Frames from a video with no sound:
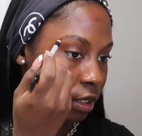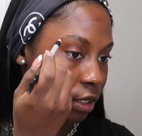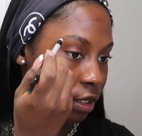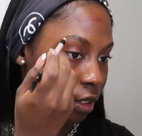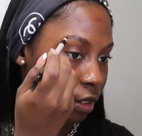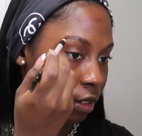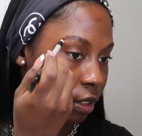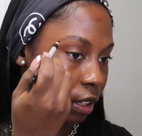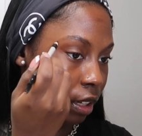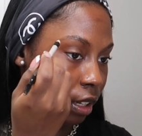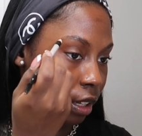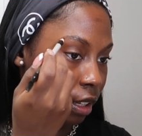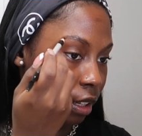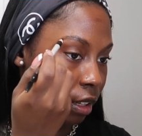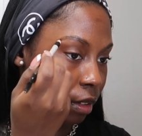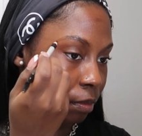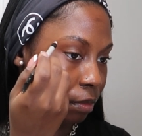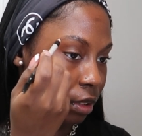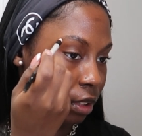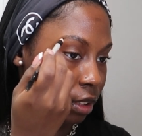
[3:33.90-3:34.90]
So yeah,
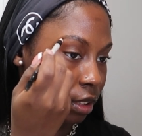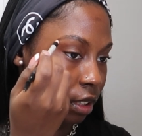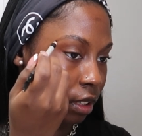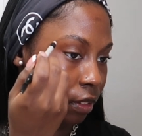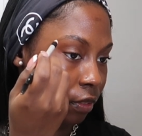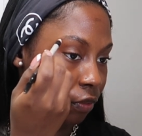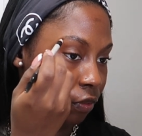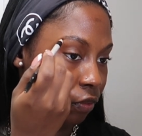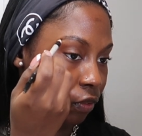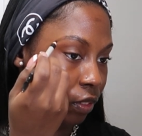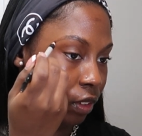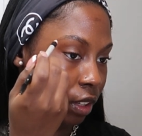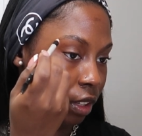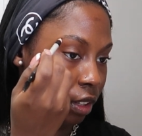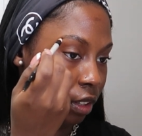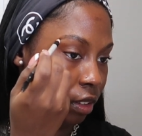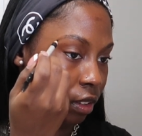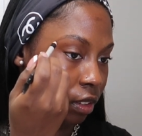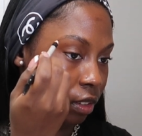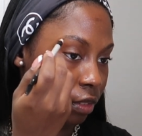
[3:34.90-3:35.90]
I'm just gonna
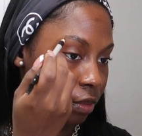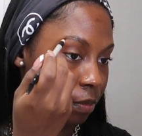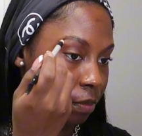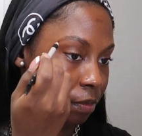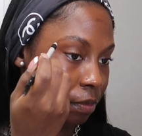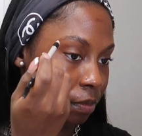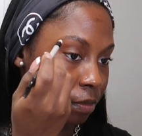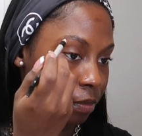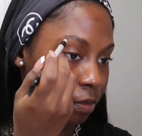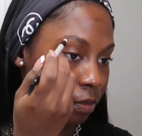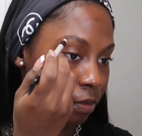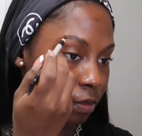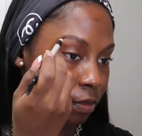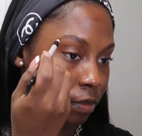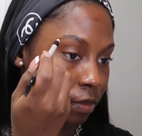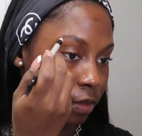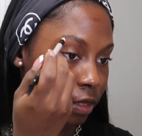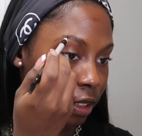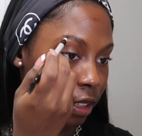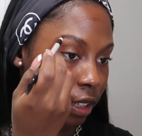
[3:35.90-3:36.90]
fill
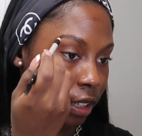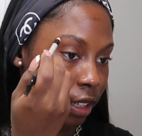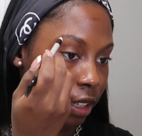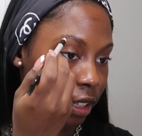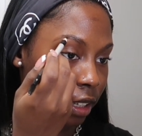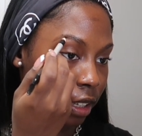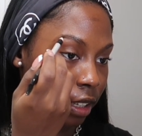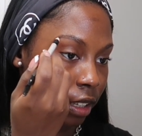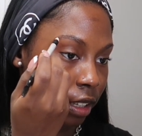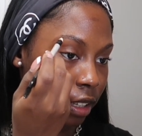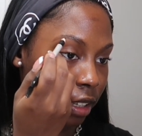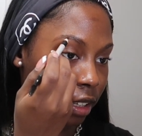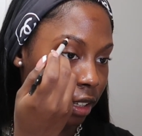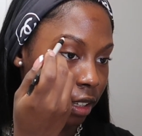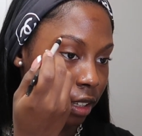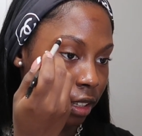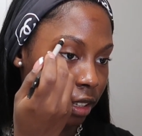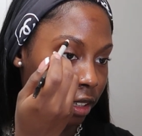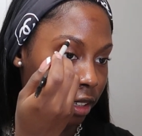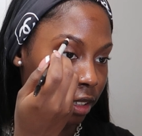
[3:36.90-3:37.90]
it
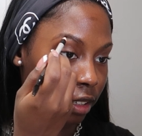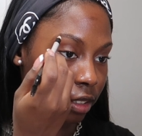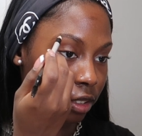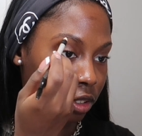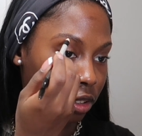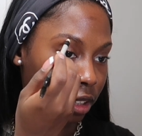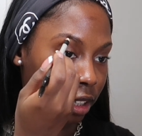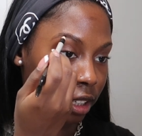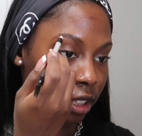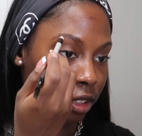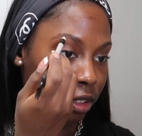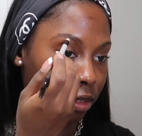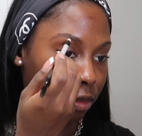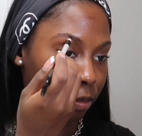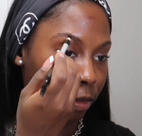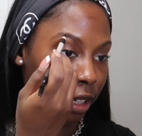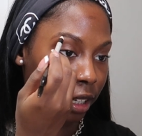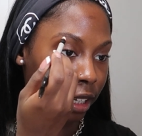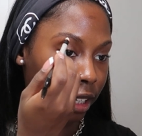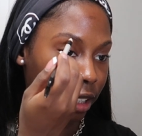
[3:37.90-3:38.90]
in, try to do
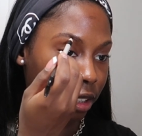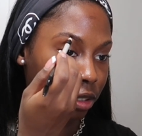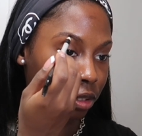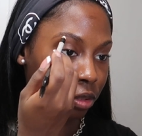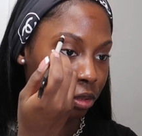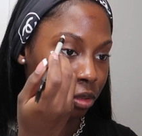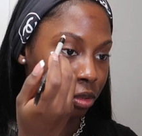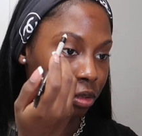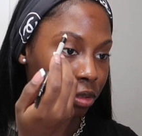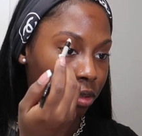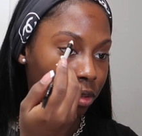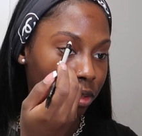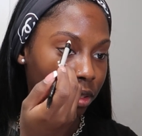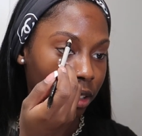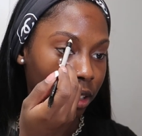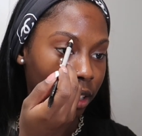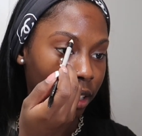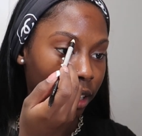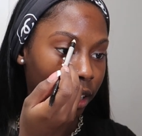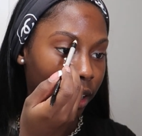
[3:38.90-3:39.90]
my natural
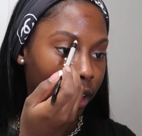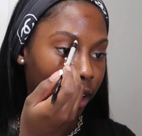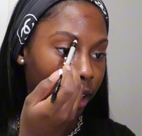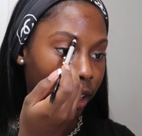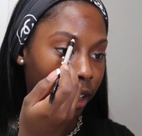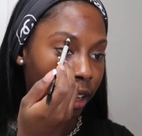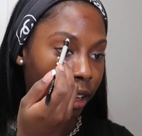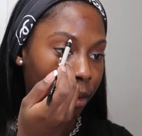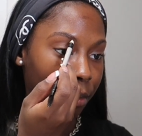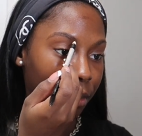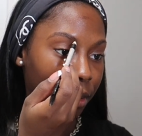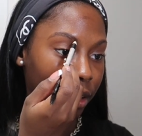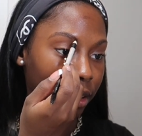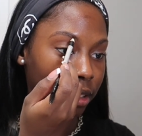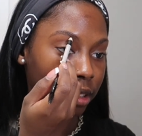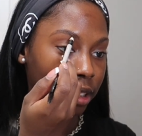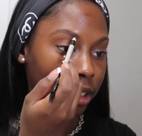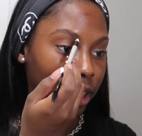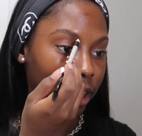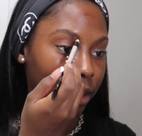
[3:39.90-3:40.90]
eyebrow
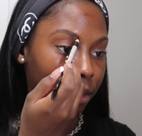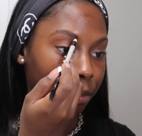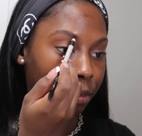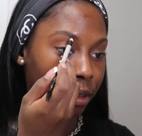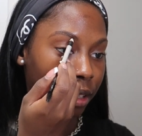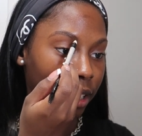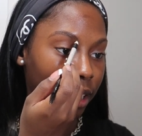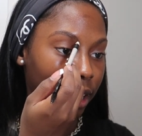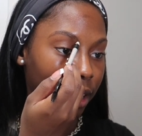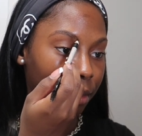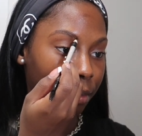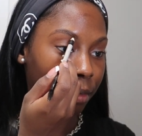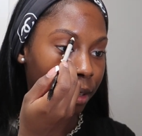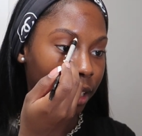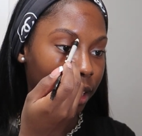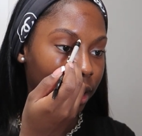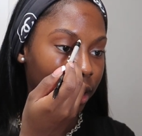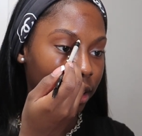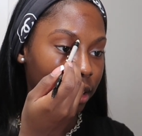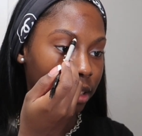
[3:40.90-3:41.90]
shape, but not
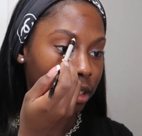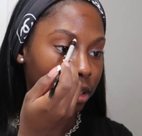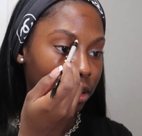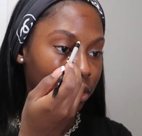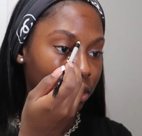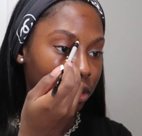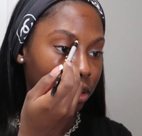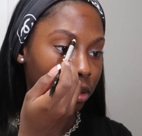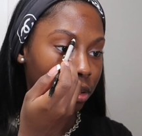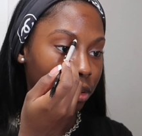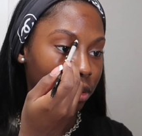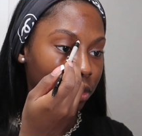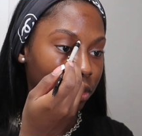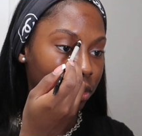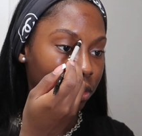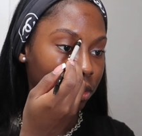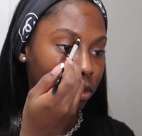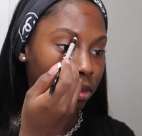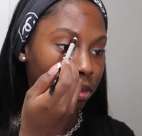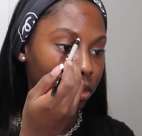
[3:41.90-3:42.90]
make it
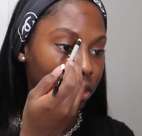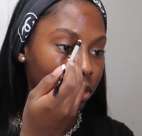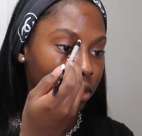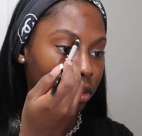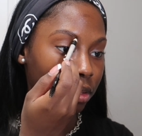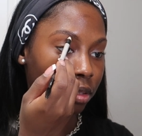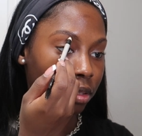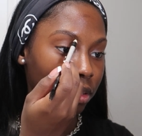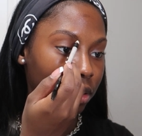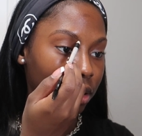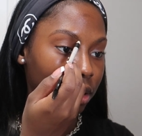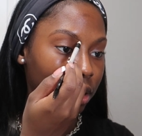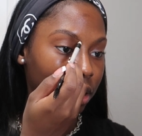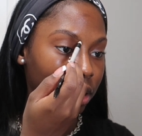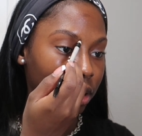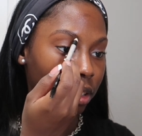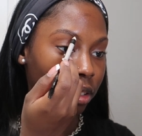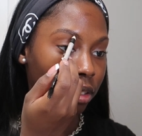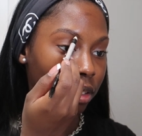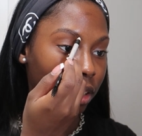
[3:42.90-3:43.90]
too,
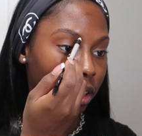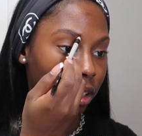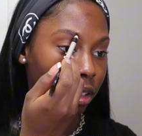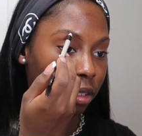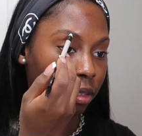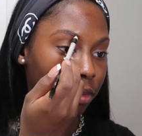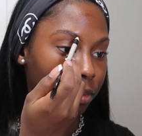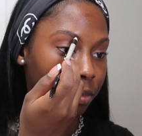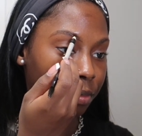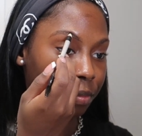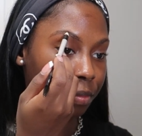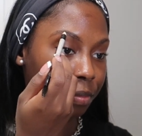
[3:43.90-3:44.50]
you know.